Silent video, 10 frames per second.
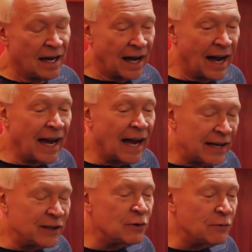I,
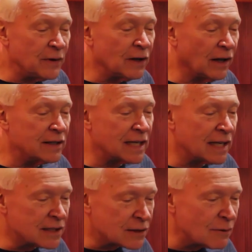I do feel it's
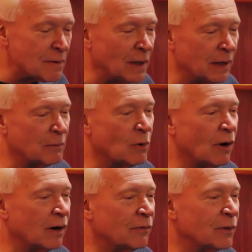extremely
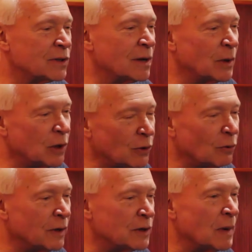important for somebody who
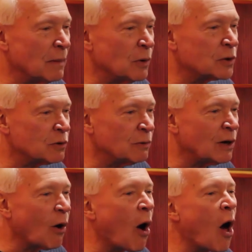reads my books to
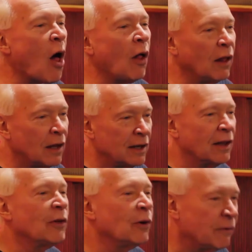read all
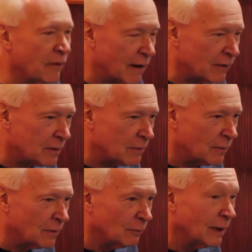35 of them.
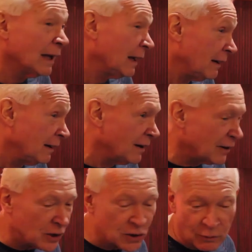Really. Okay.
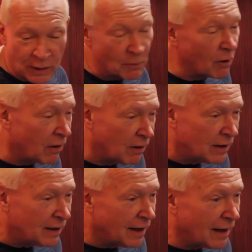They should read them all.
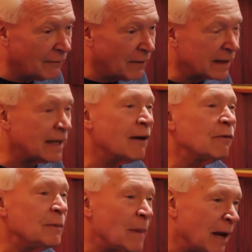In fact,
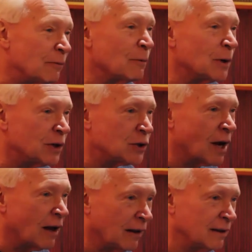every man, woman, and
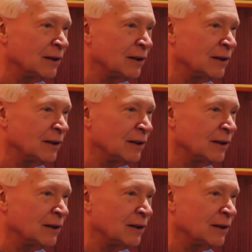child